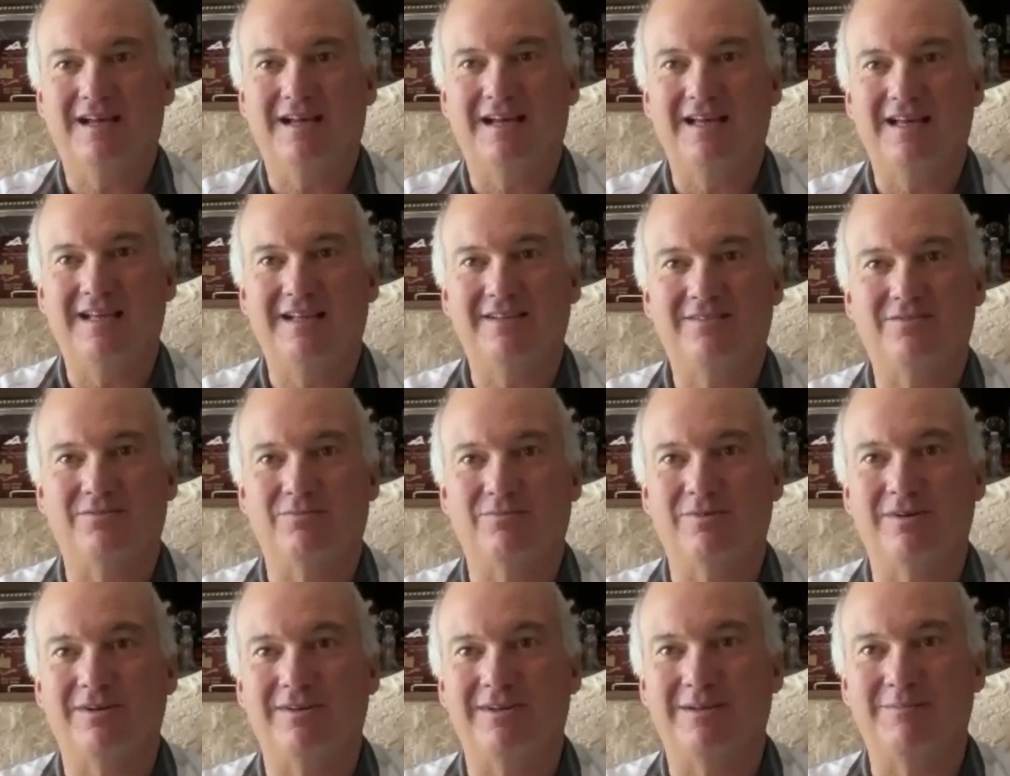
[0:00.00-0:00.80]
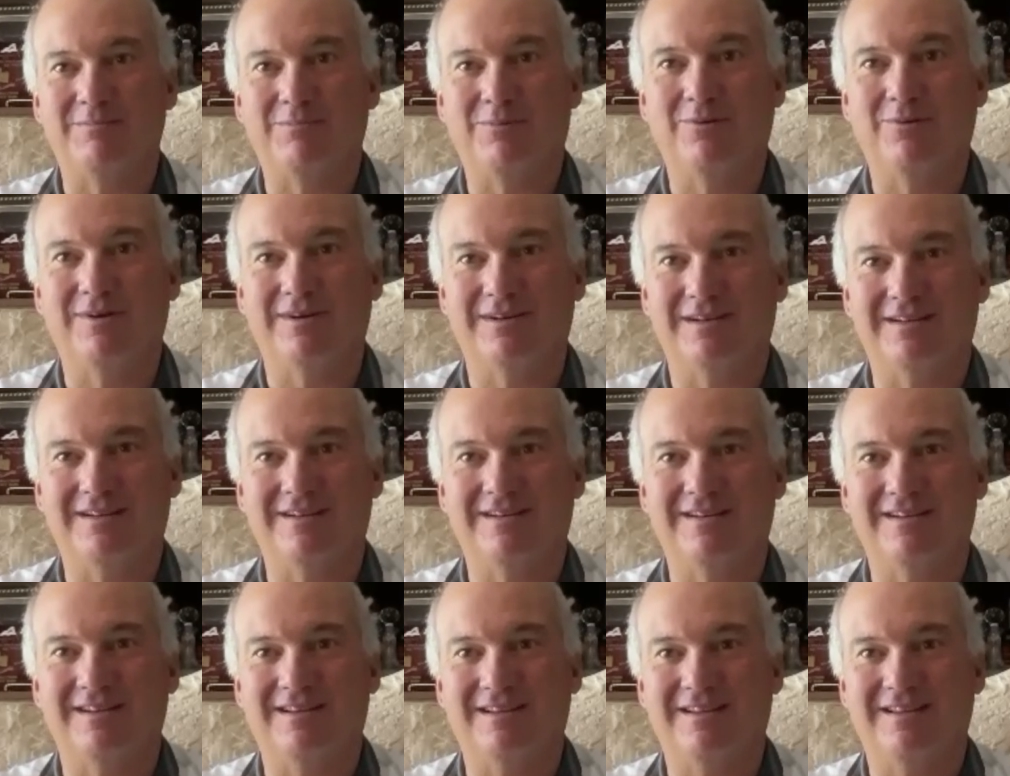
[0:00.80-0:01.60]
It's really important
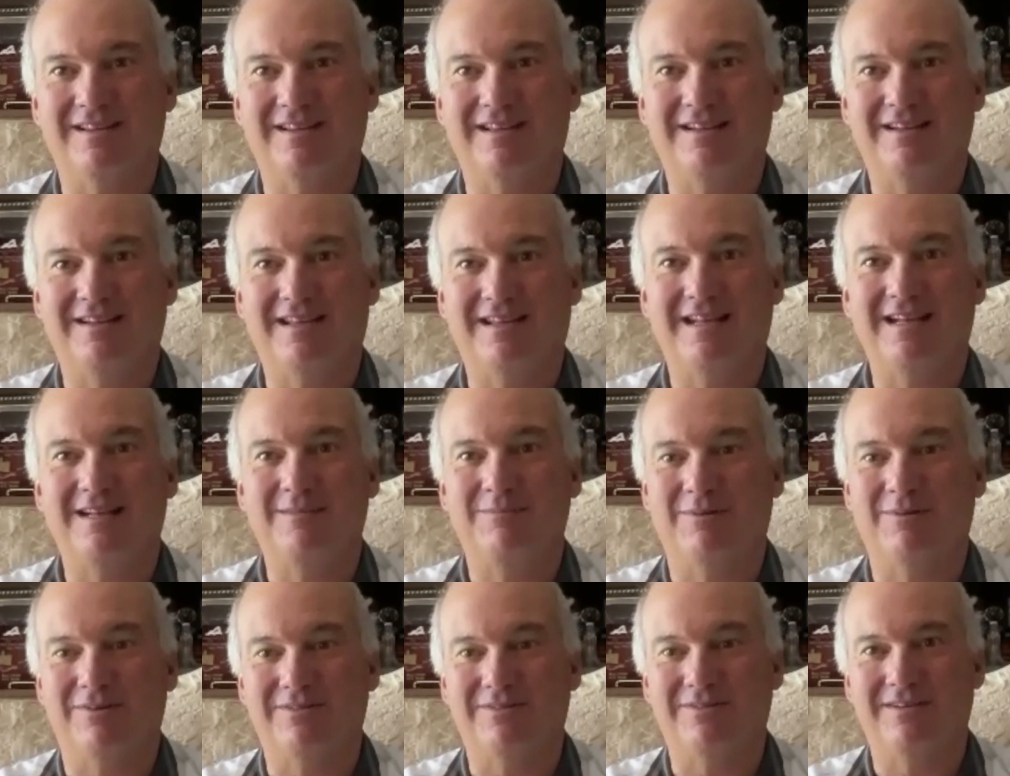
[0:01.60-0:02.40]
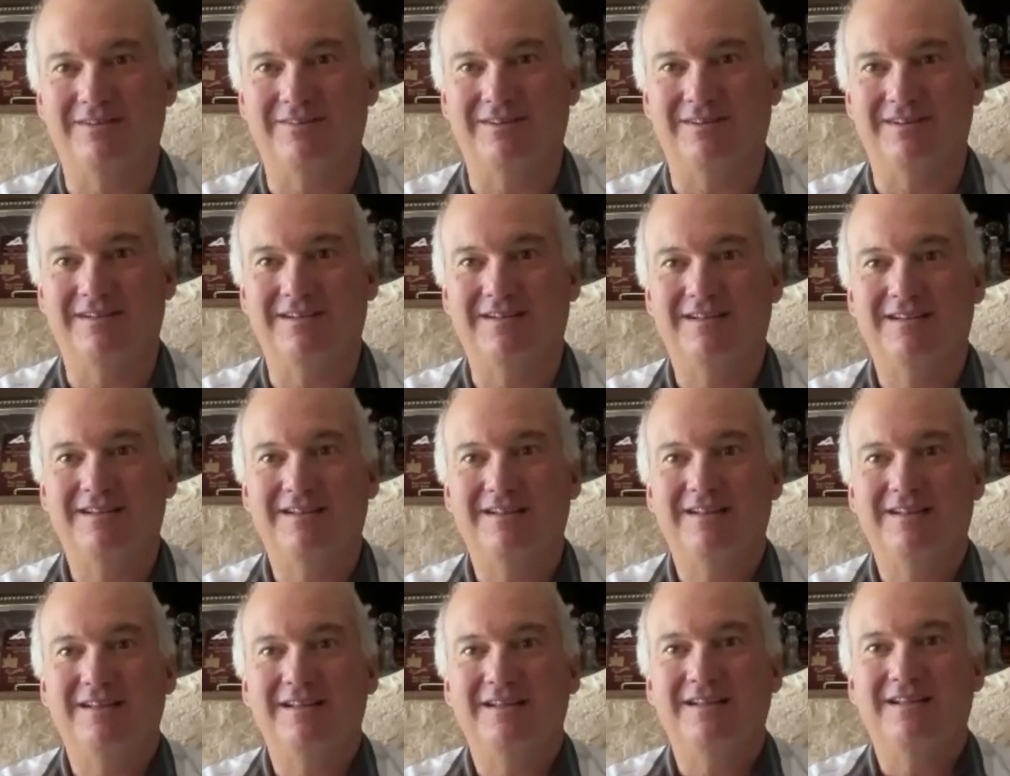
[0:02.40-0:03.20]
in any boat to do it.
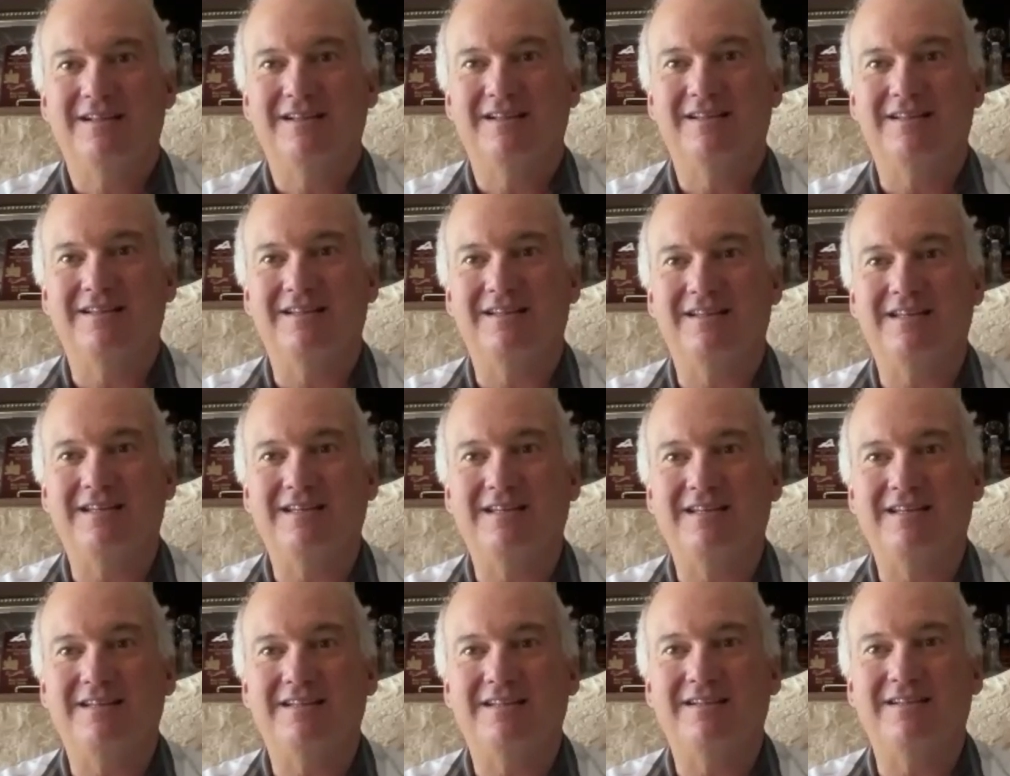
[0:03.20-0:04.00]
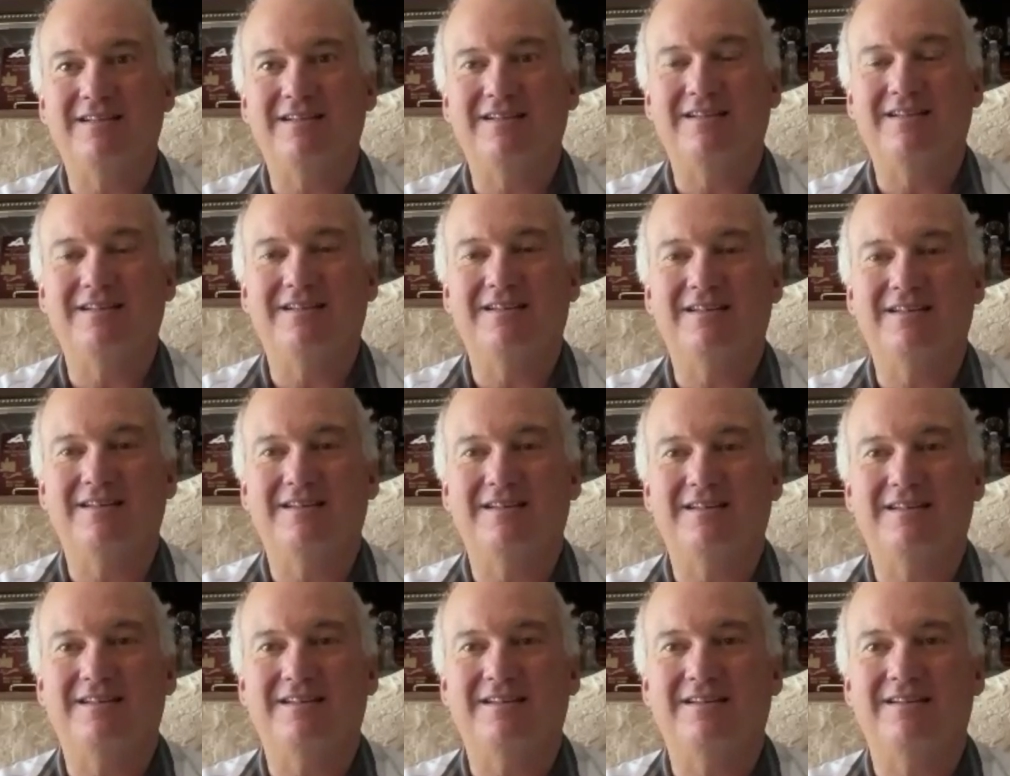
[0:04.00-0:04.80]
The
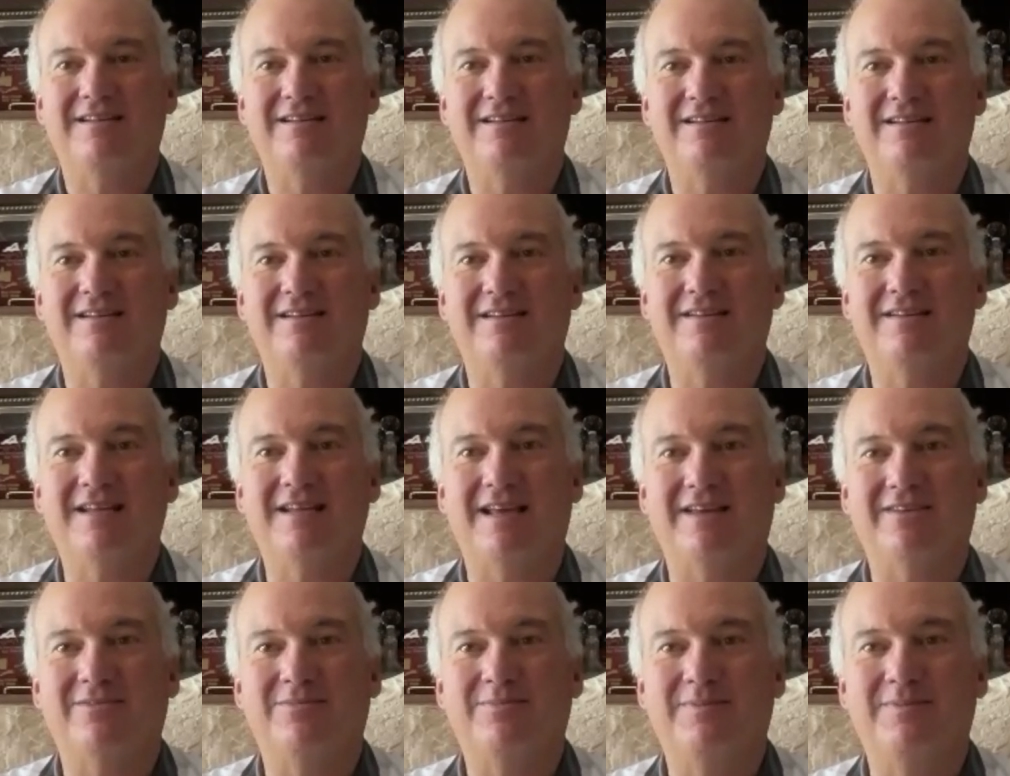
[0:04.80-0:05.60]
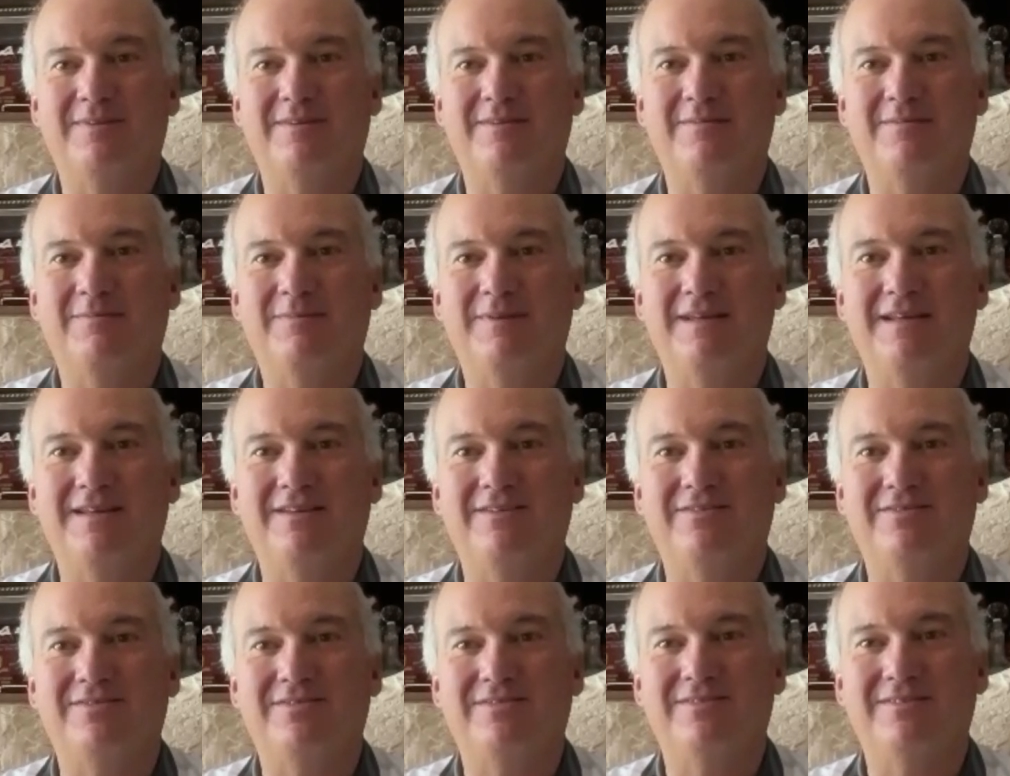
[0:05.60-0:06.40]
next
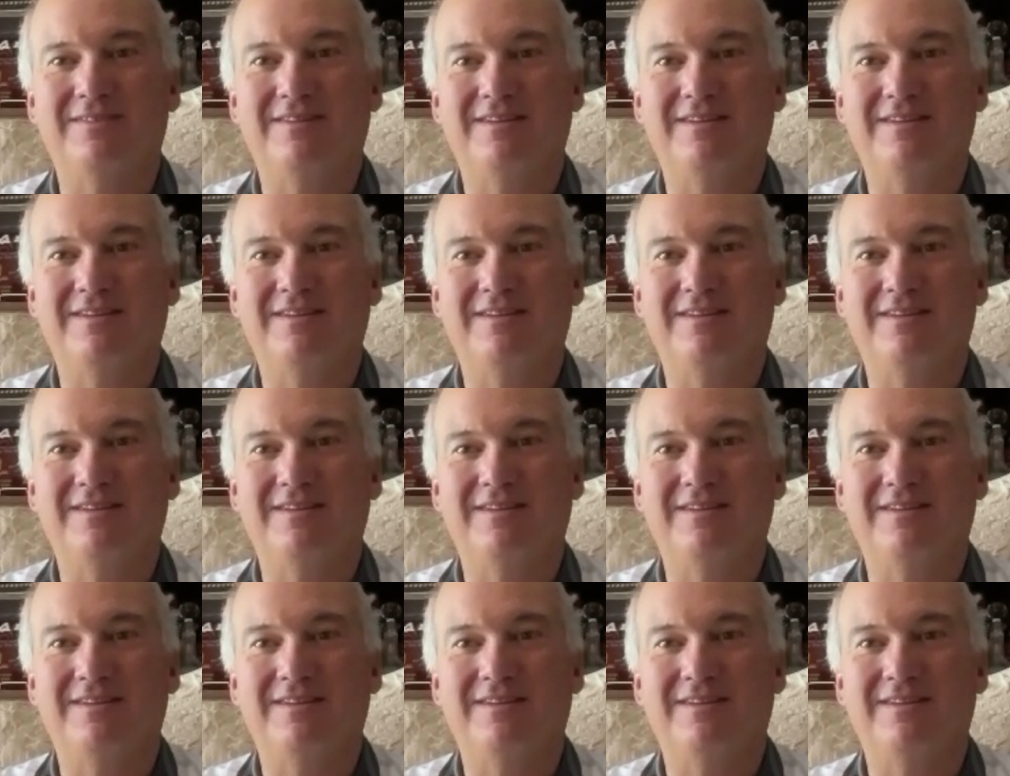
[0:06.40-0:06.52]
piece